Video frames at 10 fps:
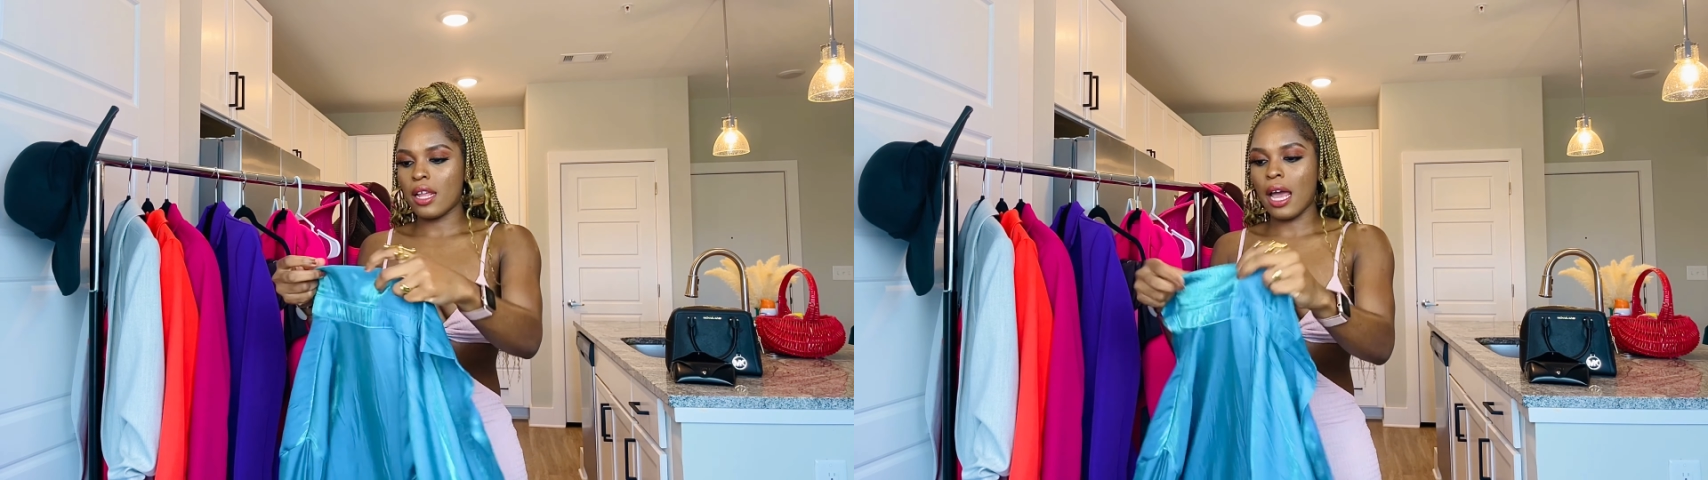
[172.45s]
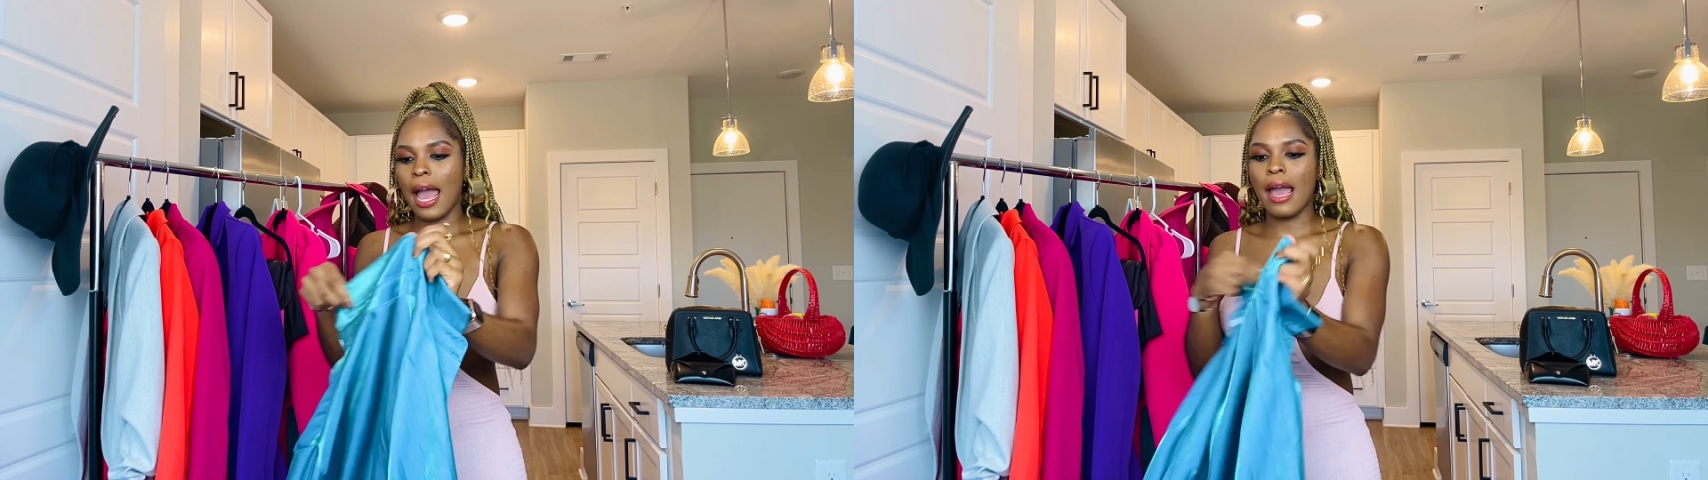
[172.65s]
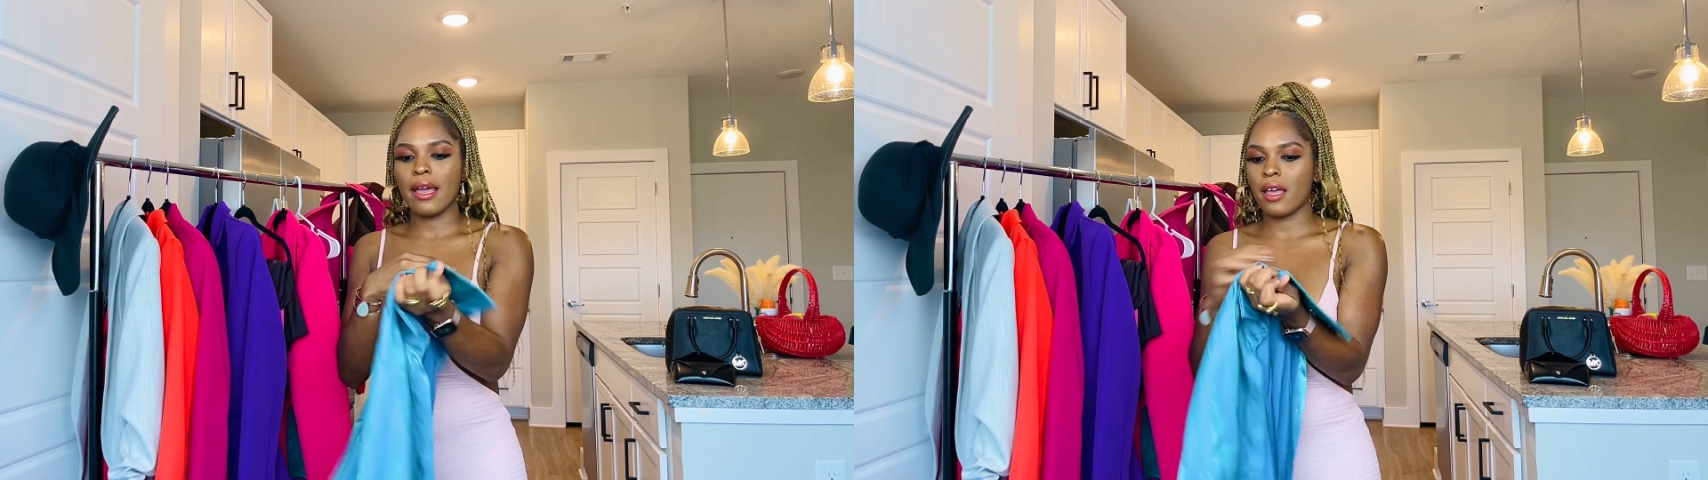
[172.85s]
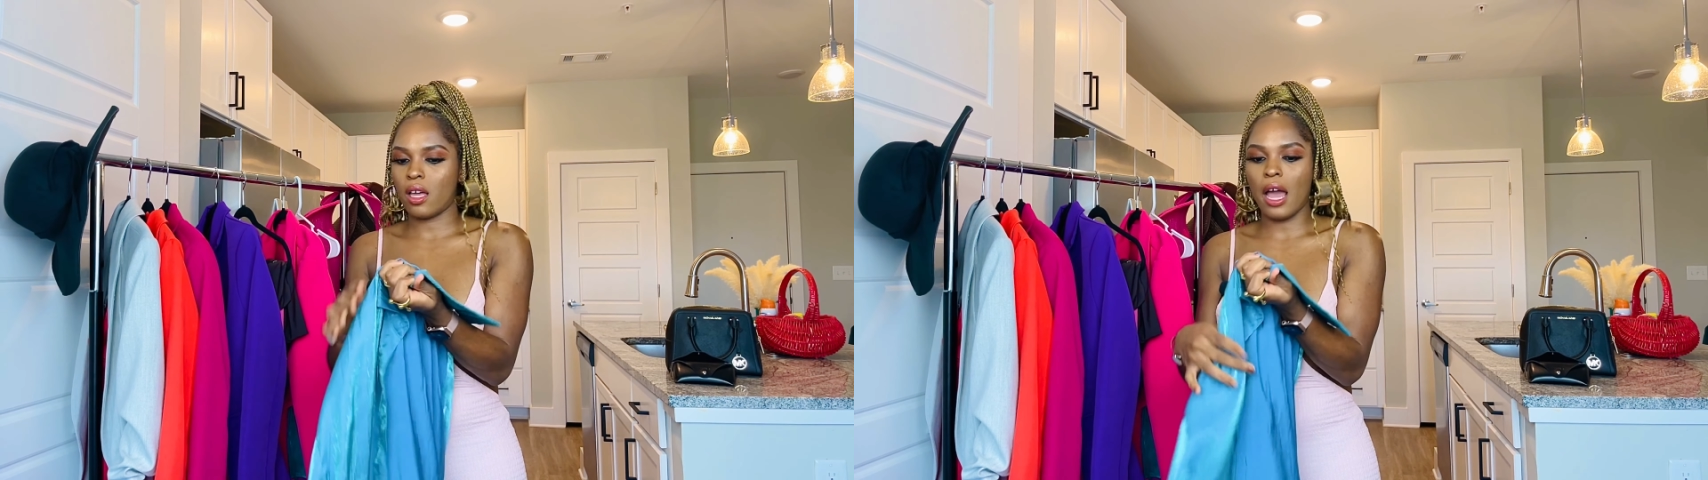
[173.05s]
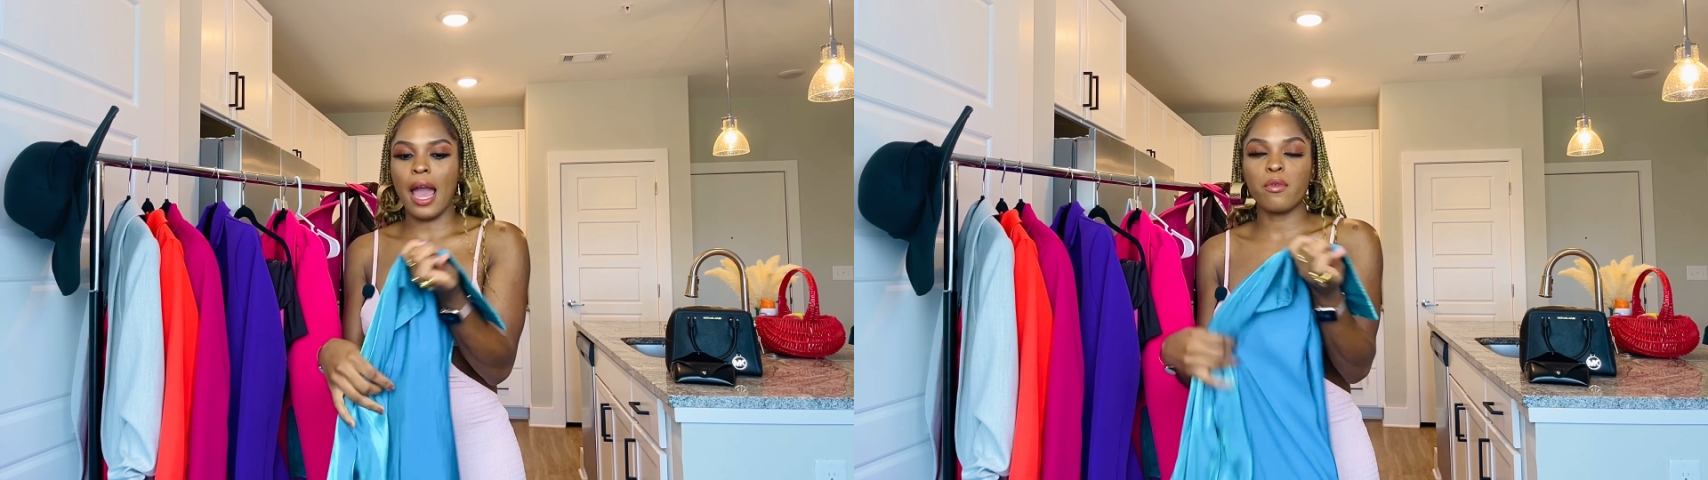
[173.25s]
I
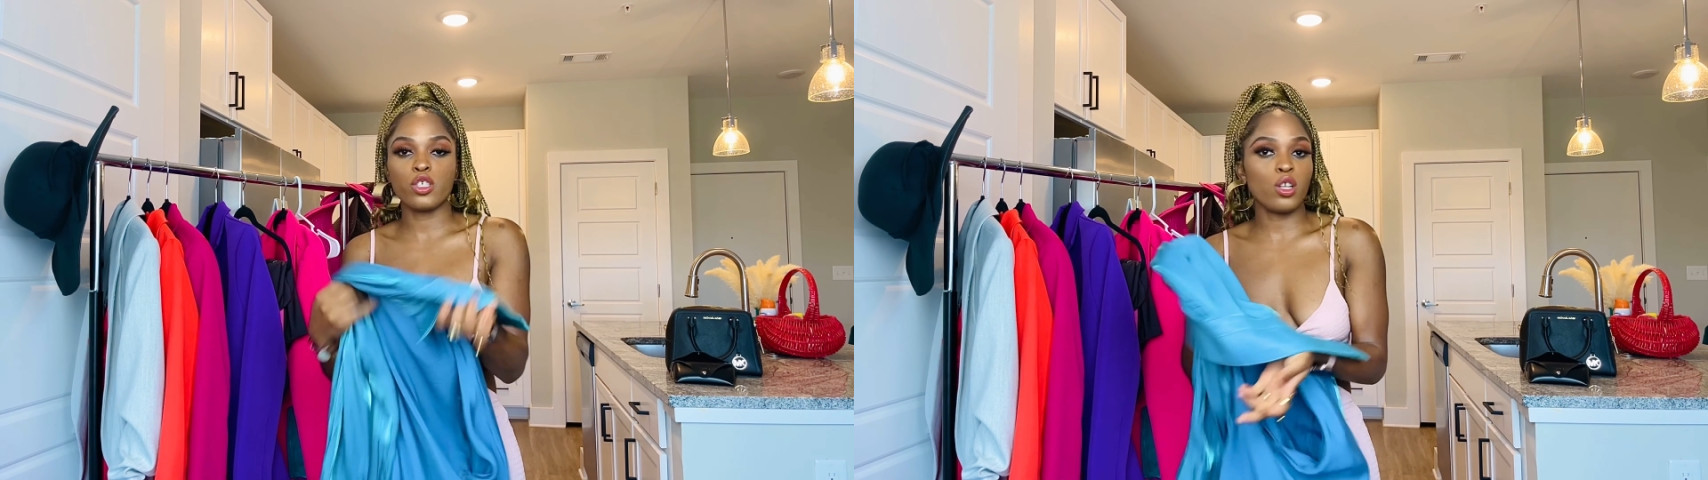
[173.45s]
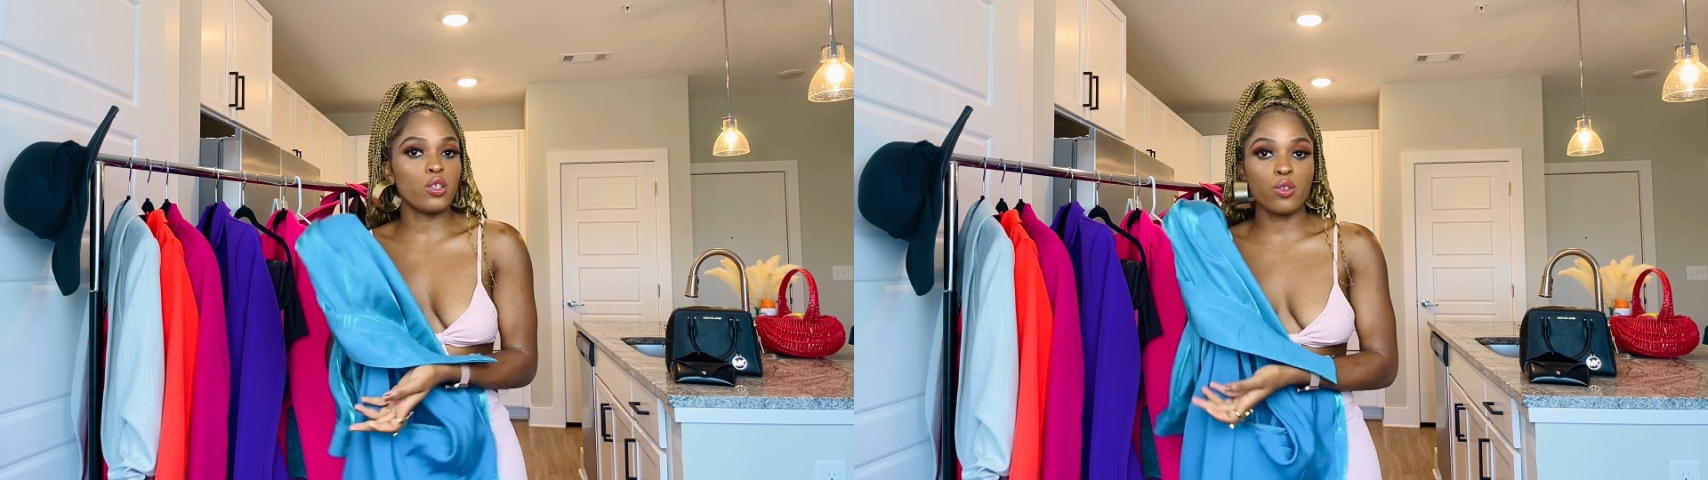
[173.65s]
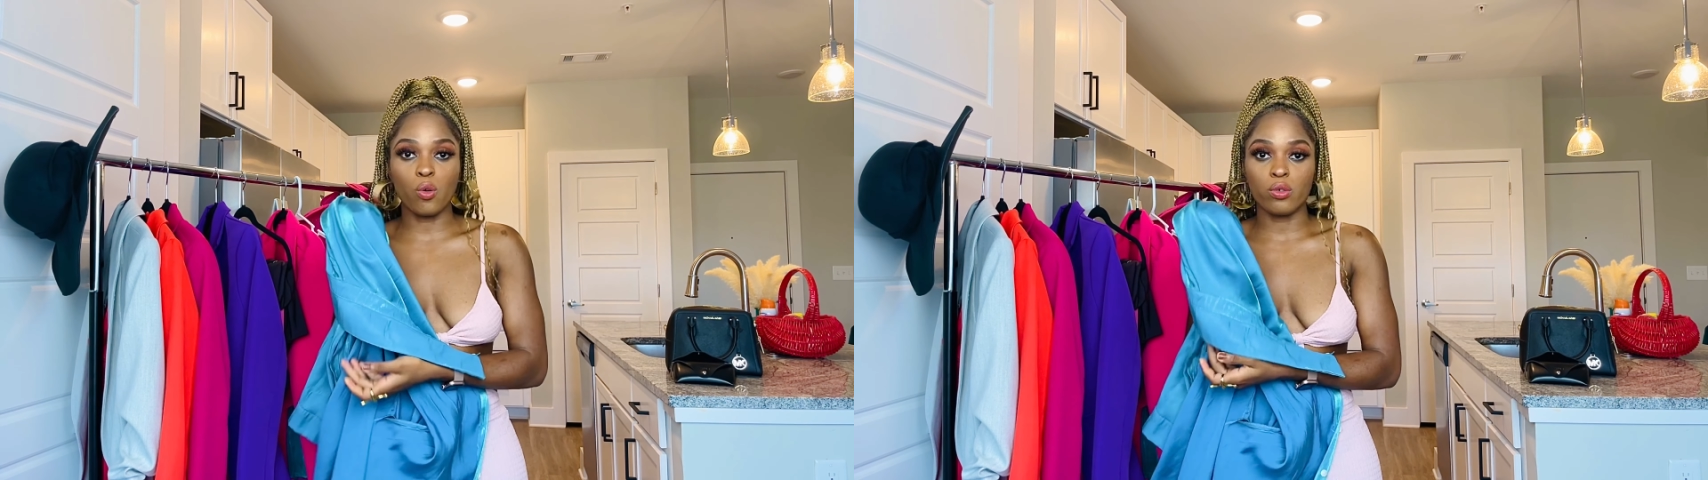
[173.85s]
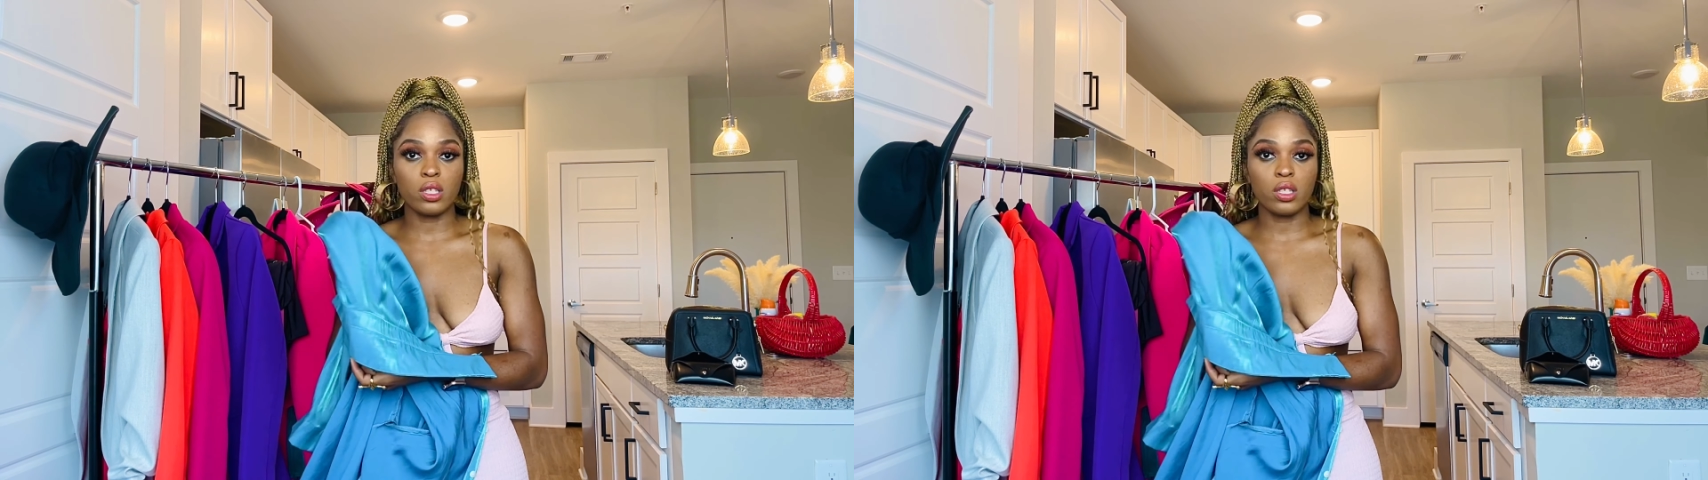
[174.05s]
was just sold.